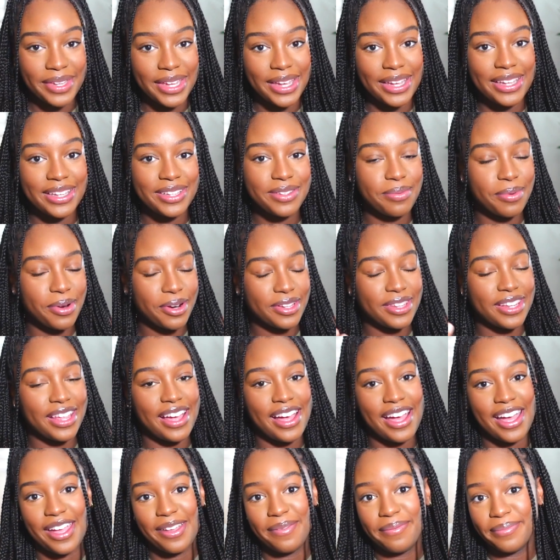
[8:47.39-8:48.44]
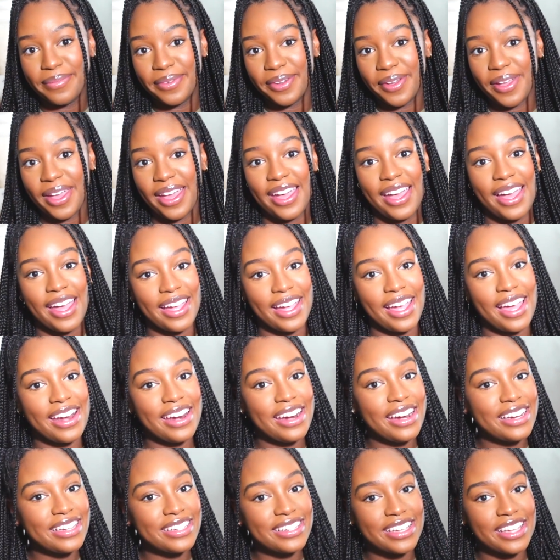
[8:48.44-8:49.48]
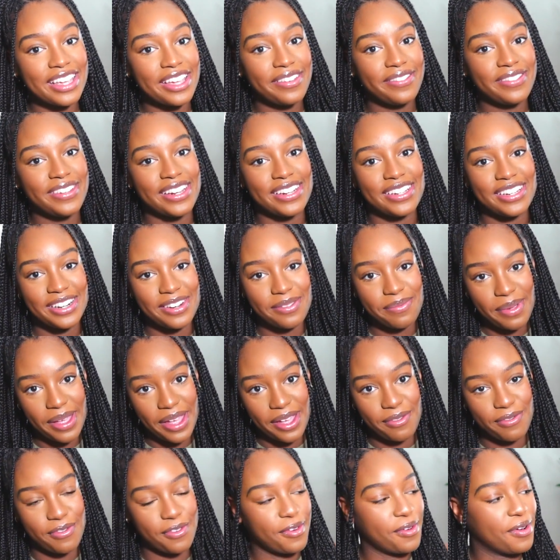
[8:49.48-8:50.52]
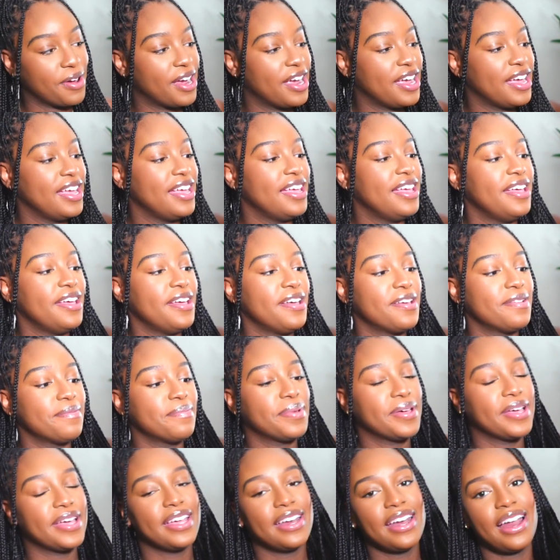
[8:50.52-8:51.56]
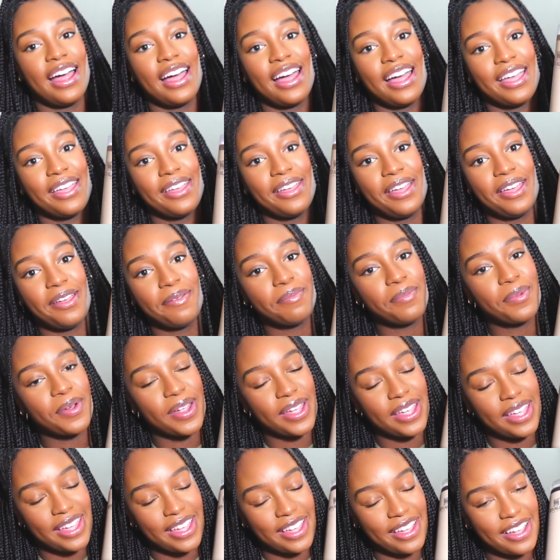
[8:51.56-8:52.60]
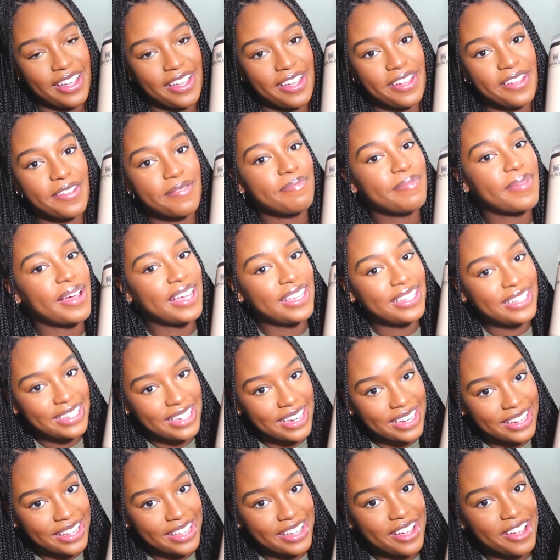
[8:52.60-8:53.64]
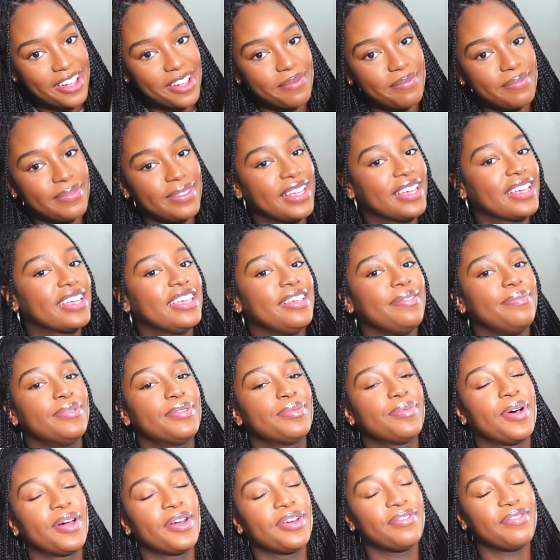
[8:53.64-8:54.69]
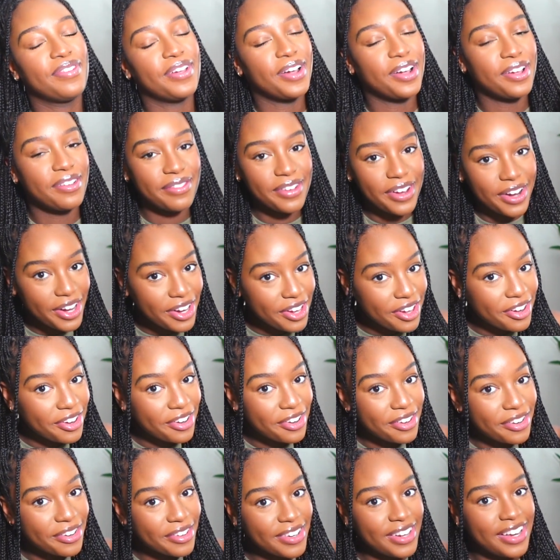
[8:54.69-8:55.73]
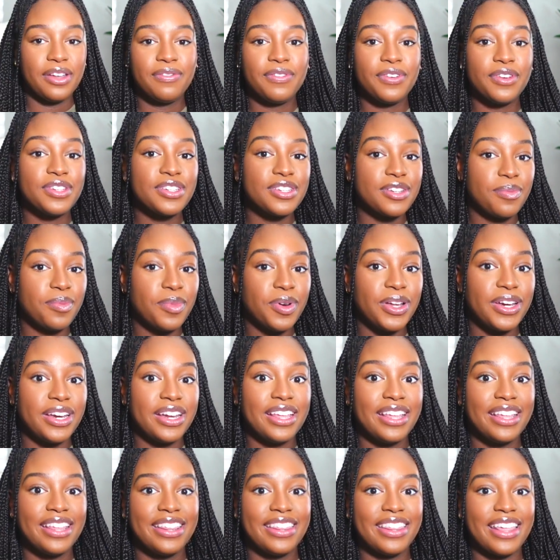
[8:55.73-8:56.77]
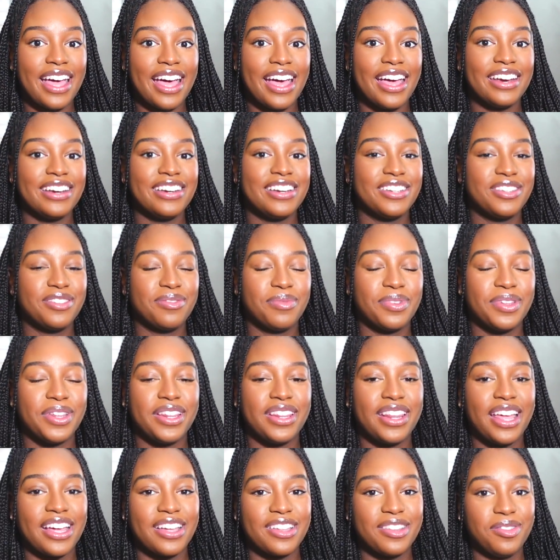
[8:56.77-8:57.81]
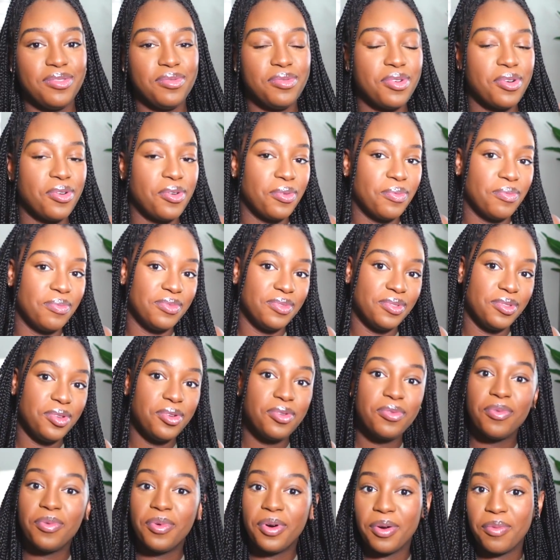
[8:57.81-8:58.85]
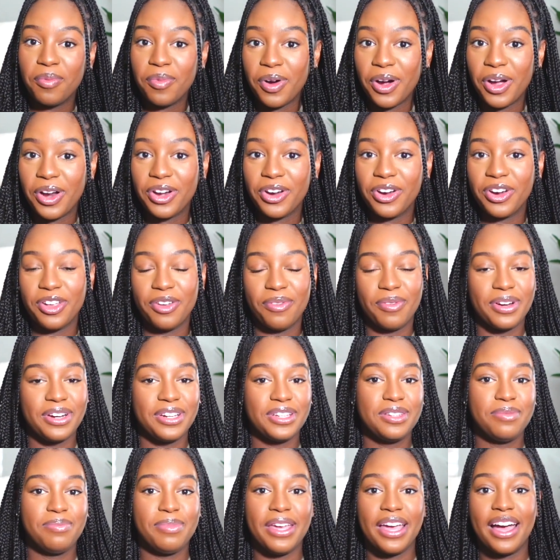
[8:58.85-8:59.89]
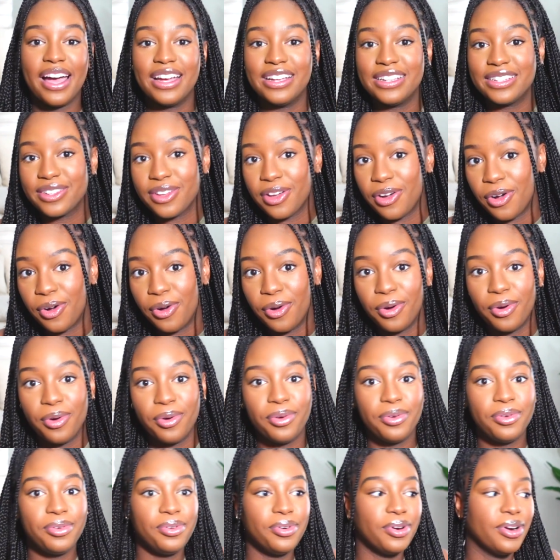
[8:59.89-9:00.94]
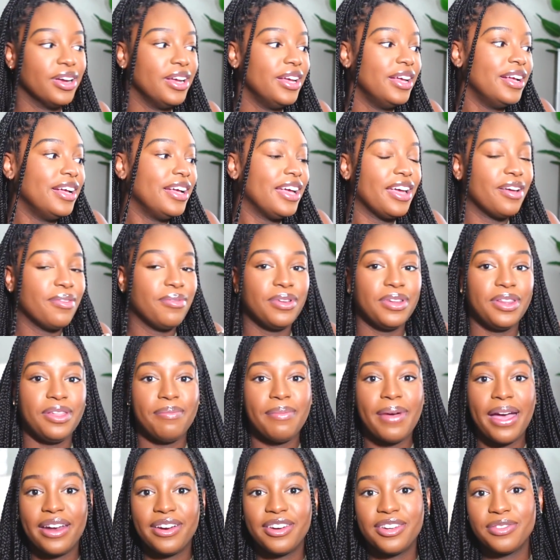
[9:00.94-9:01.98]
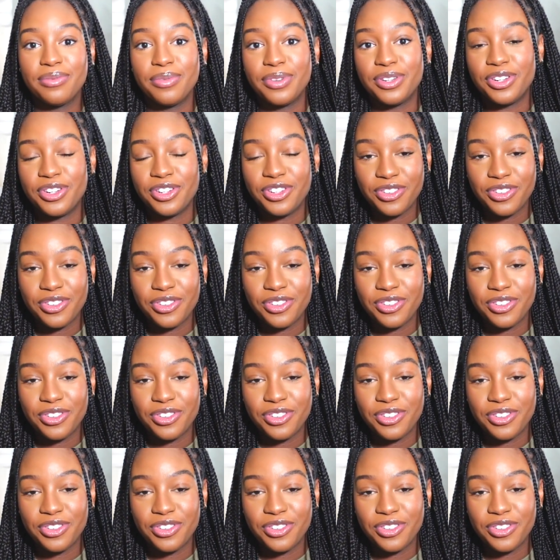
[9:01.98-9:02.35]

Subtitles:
it's worth the hype. Okay, I got it as a gift. I didn't pay for it, but I am bringing my Stanley cup that keeps water very, very cold. If you're someone that doesn't really like lukewarm water, or you want it to be ice cold, or it really matters what you're